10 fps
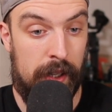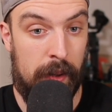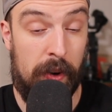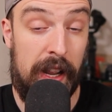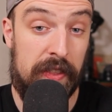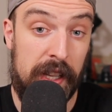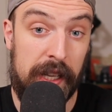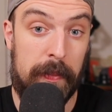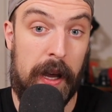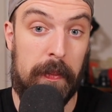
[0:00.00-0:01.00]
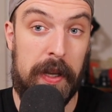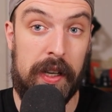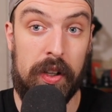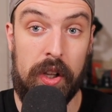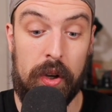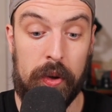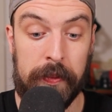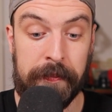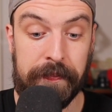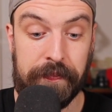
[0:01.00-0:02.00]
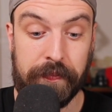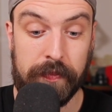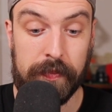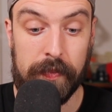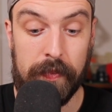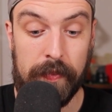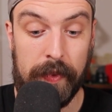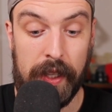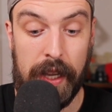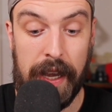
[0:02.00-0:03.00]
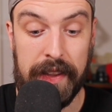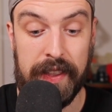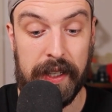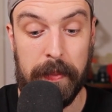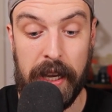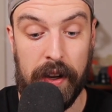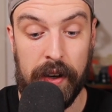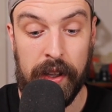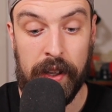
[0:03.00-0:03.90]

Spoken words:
And when I think about being alone, I think about,